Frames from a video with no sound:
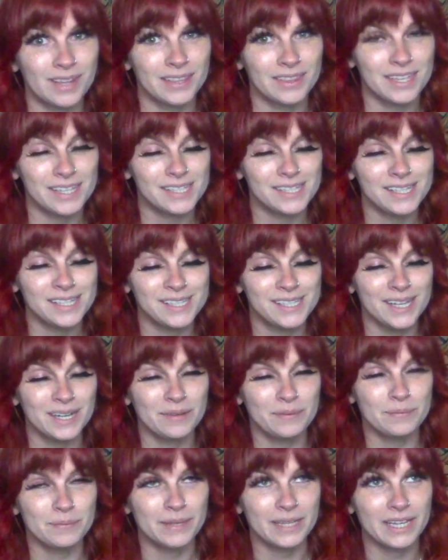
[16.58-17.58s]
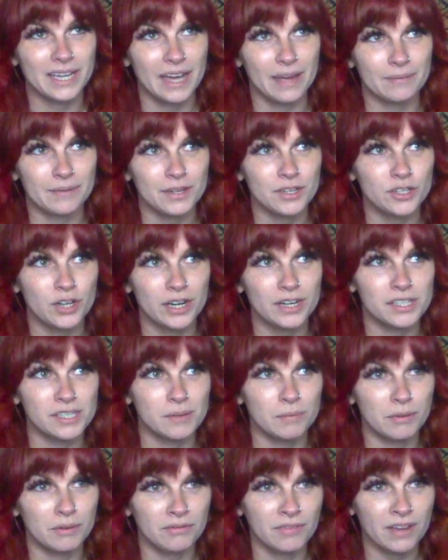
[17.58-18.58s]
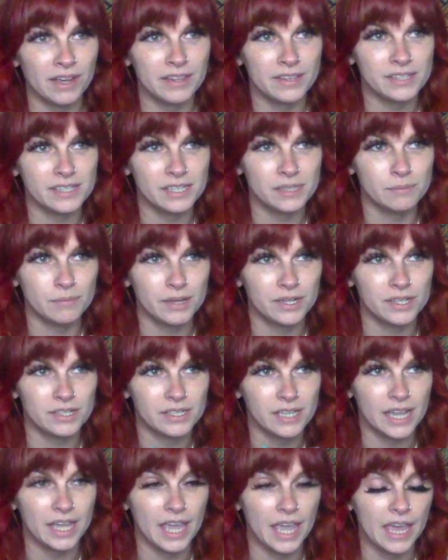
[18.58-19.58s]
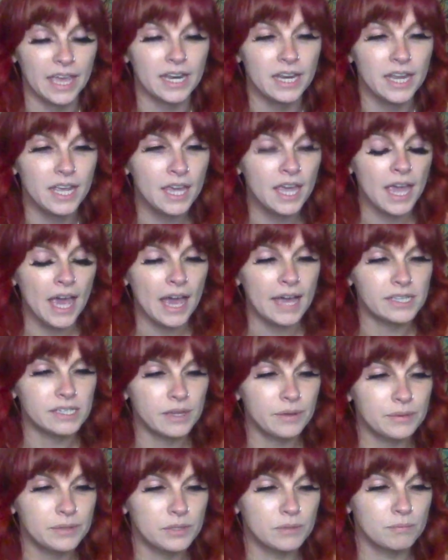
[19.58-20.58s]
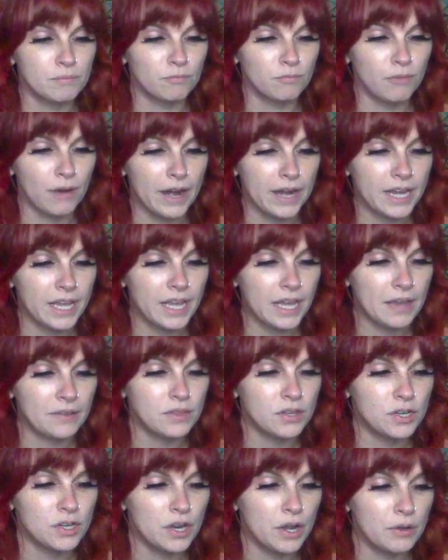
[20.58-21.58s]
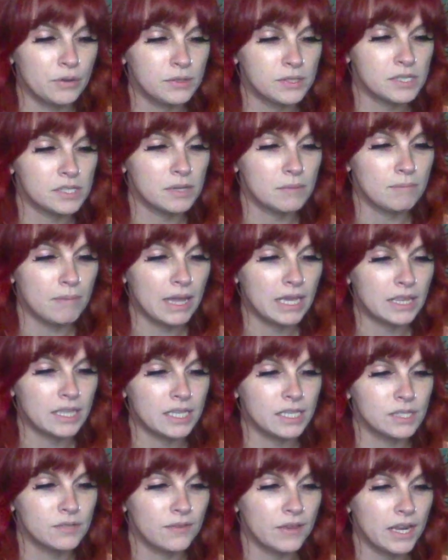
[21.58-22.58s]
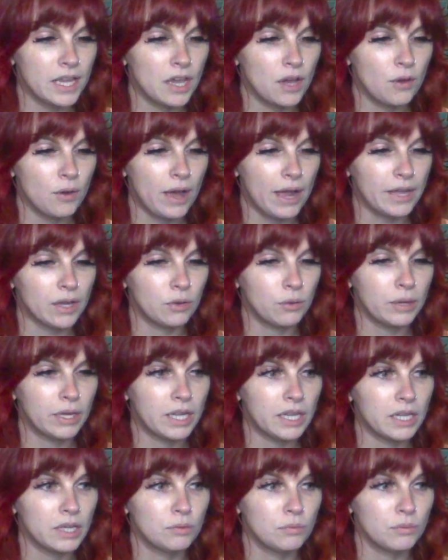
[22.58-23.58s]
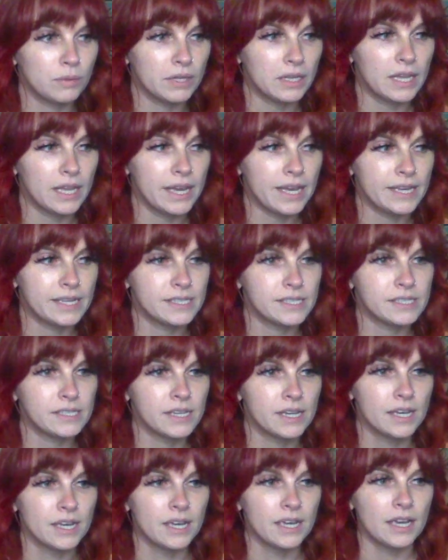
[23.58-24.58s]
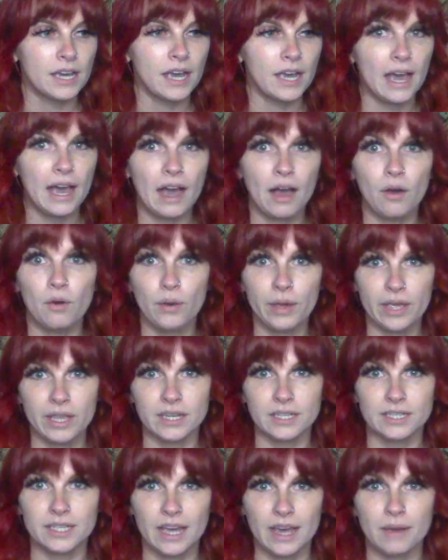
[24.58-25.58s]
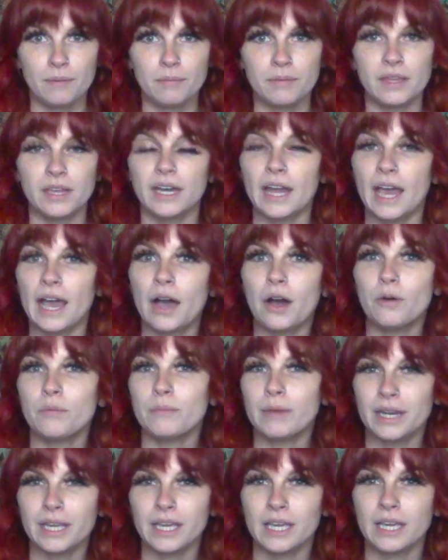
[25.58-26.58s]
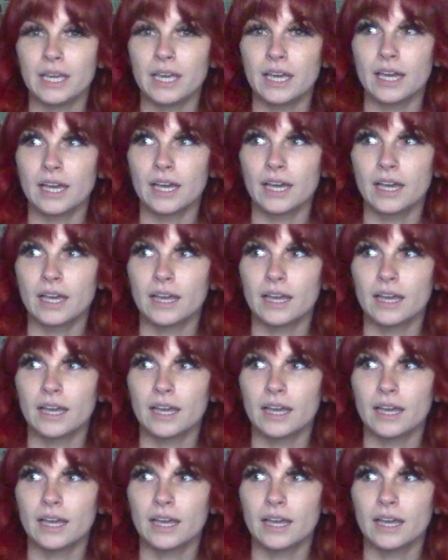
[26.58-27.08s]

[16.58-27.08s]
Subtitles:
gonna try to simplify this as much as I can. As I was writing out the notes to make this video, I quickly realized how in-depth and how many